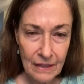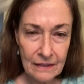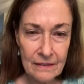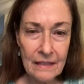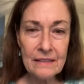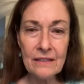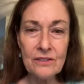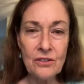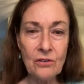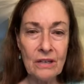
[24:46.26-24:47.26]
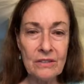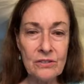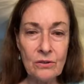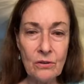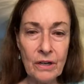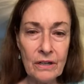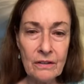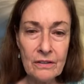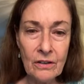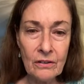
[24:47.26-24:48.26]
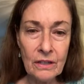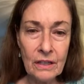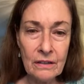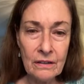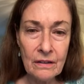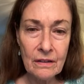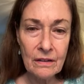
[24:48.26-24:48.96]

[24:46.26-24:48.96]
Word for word: That's, that's such a great story, Darlene.